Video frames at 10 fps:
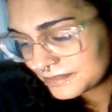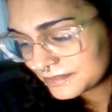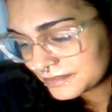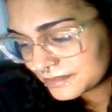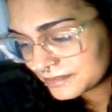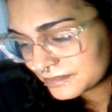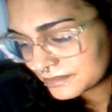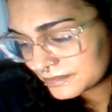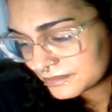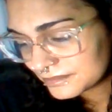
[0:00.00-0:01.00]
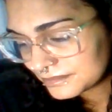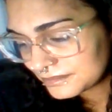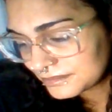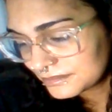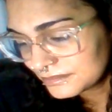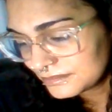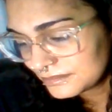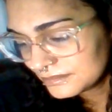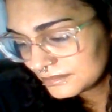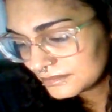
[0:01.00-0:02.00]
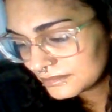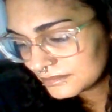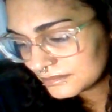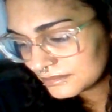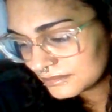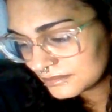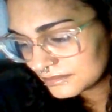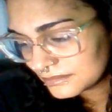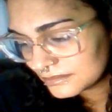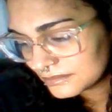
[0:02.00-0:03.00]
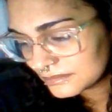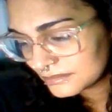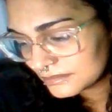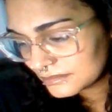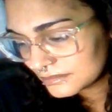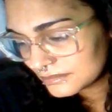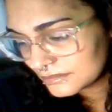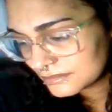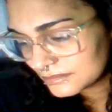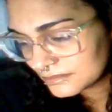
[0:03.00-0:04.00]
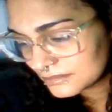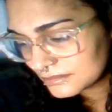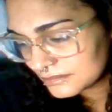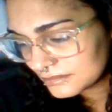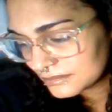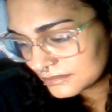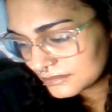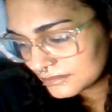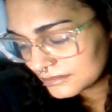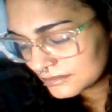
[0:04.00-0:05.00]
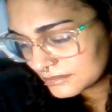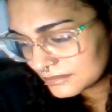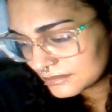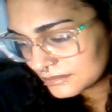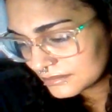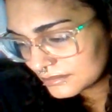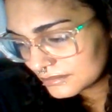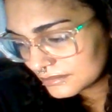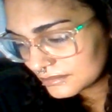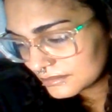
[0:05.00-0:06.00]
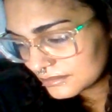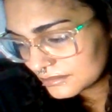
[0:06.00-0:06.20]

Nothing is said.